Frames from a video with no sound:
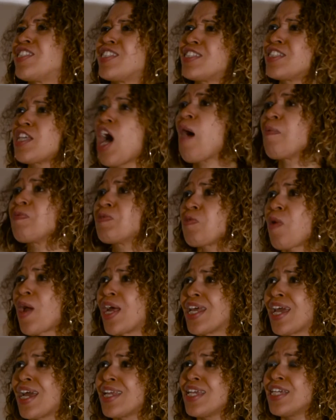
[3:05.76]
stopped
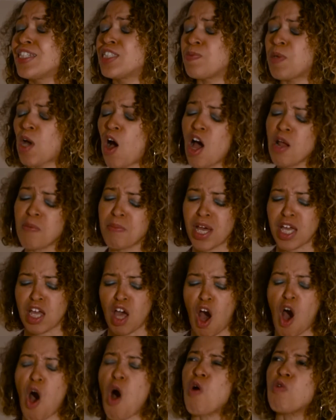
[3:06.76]
writing. I need to be on
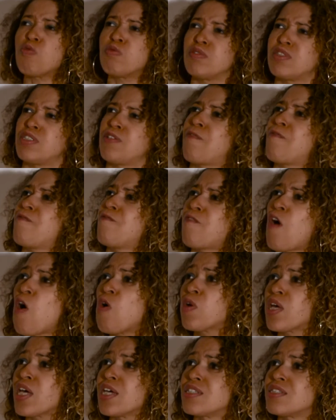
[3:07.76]
my own to
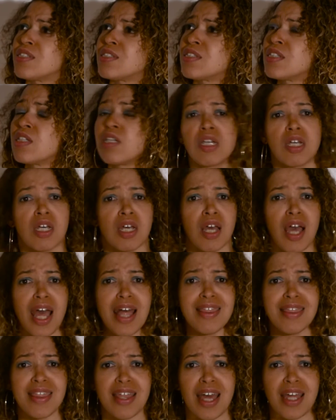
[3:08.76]
focus.
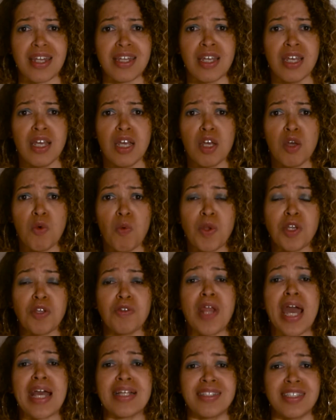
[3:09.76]
And then when
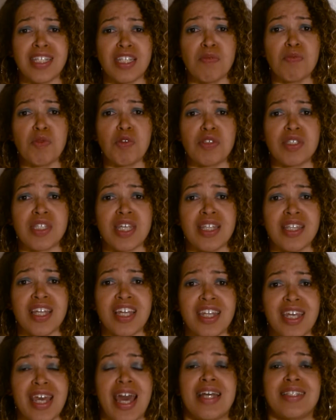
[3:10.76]
you next see them, you see
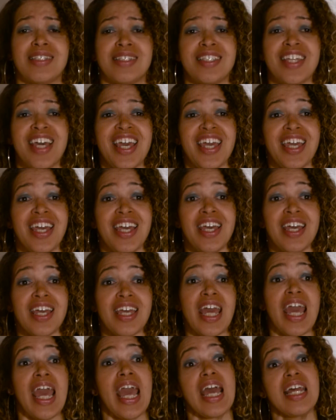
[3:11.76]
that yes, they
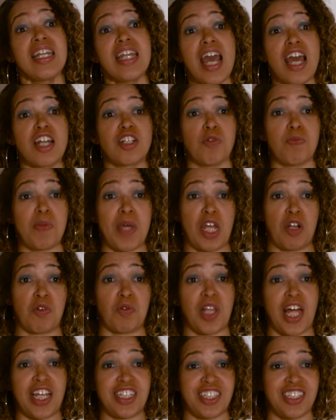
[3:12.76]
can handle being in a
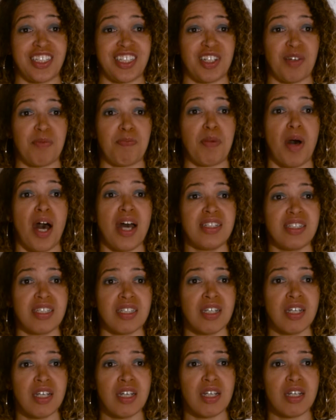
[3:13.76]
relationship, but